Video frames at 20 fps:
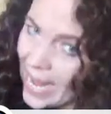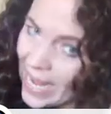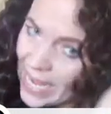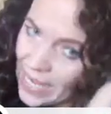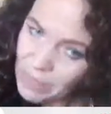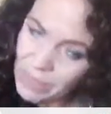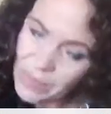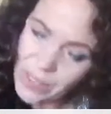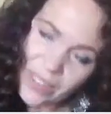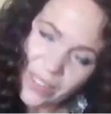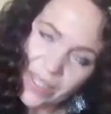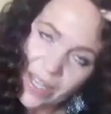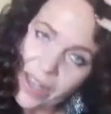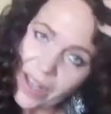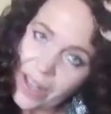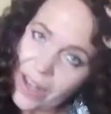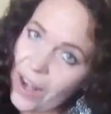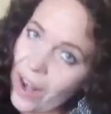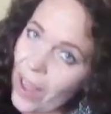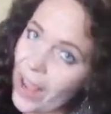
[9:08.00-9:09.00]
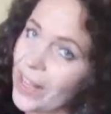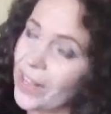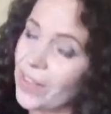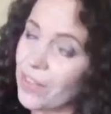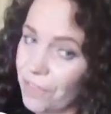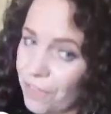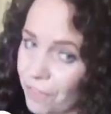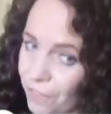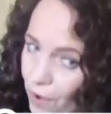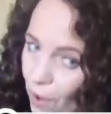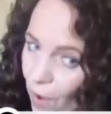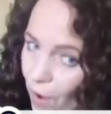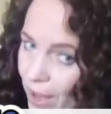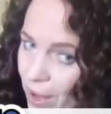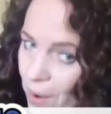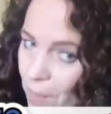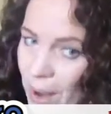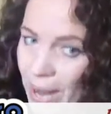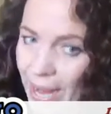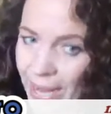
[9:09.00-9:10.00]
tames like the
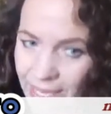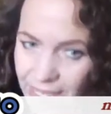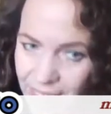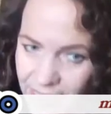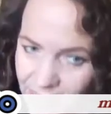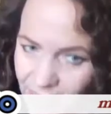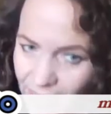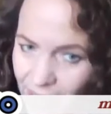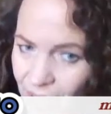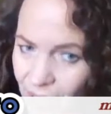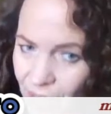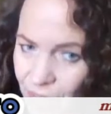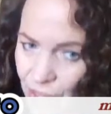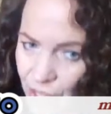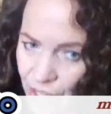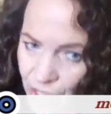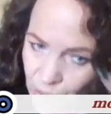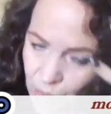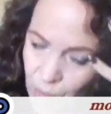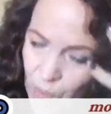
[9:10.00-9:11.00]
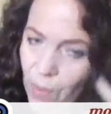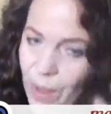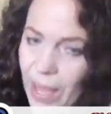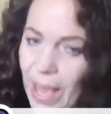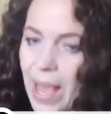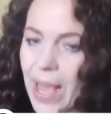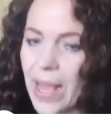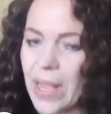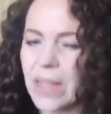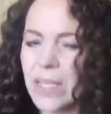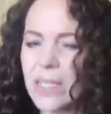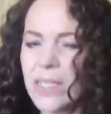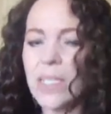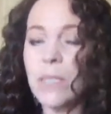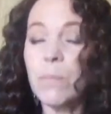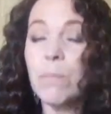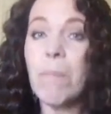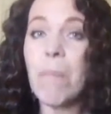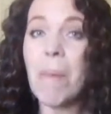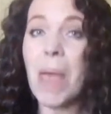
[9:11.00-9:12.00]
flyaways that you will get. The
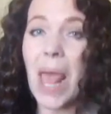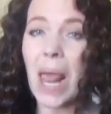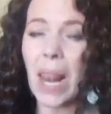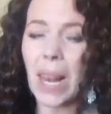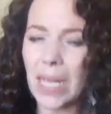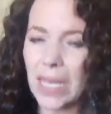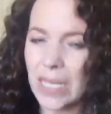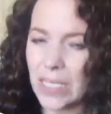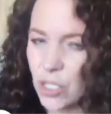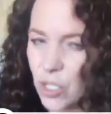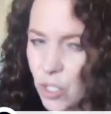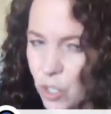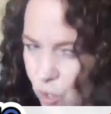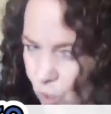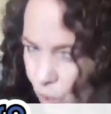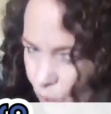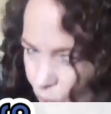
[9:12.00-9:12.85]
smell is